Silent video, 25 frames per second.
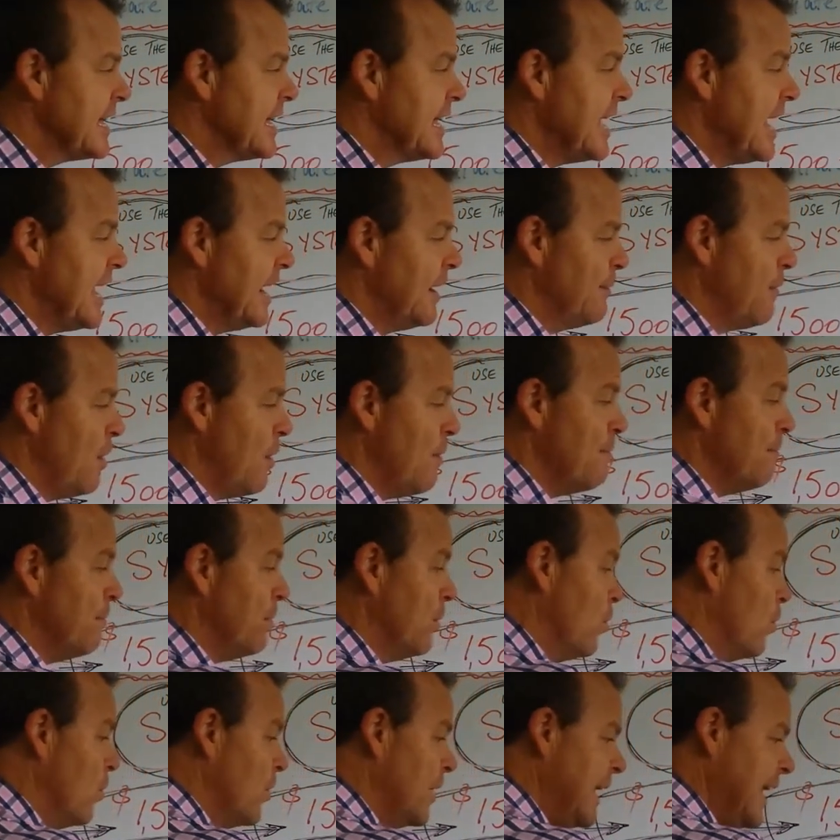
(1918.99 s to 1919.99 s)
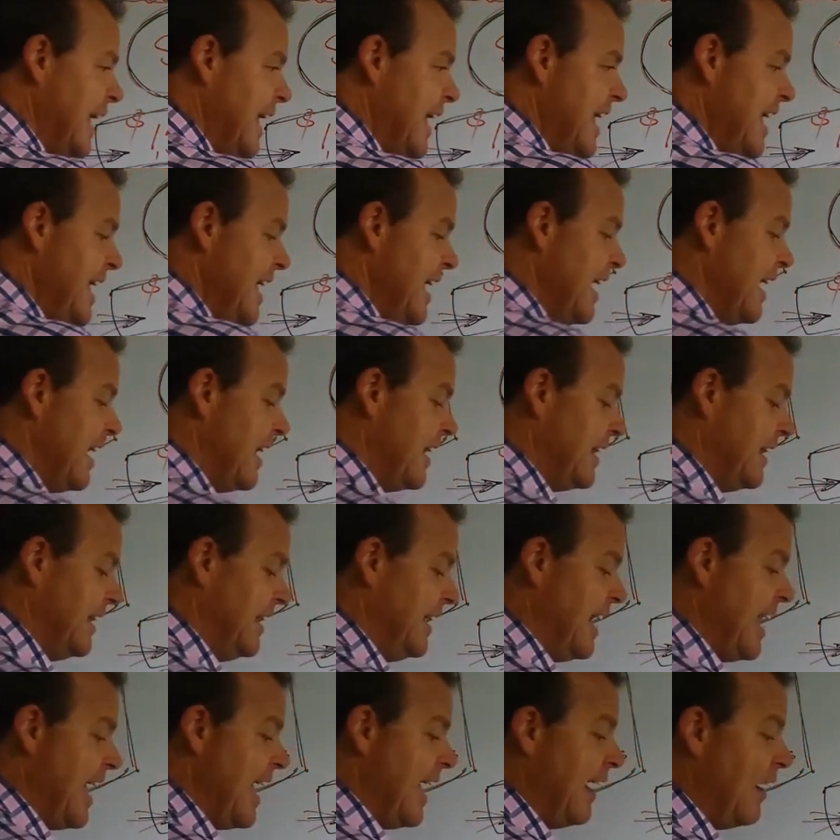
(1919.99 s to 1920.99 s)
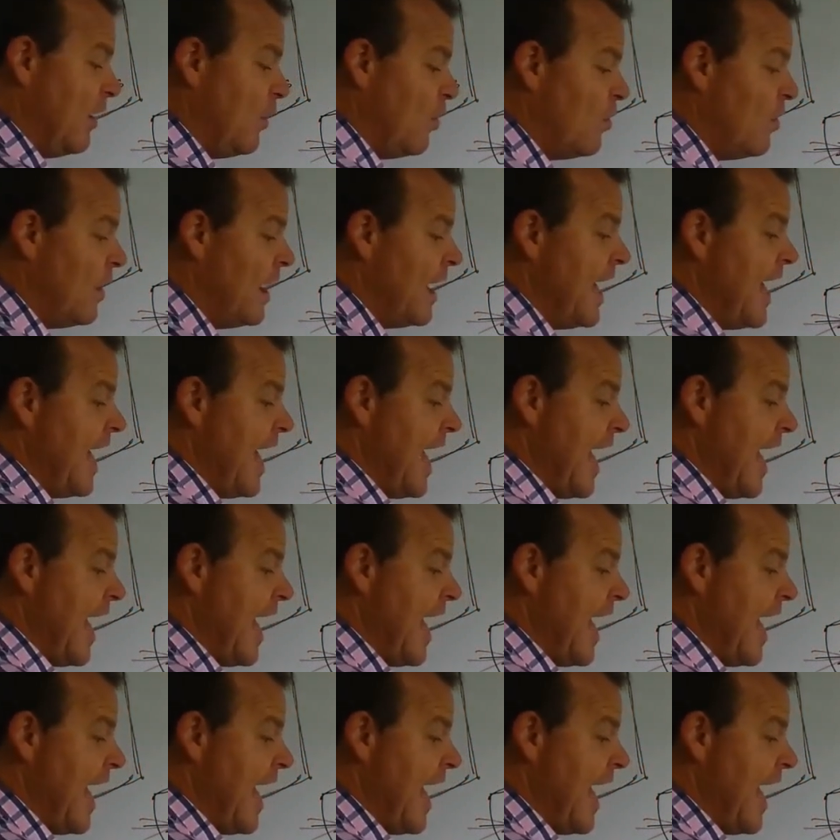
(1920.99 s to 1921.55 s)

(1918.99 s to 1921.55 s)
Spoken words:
Get them on board here, now.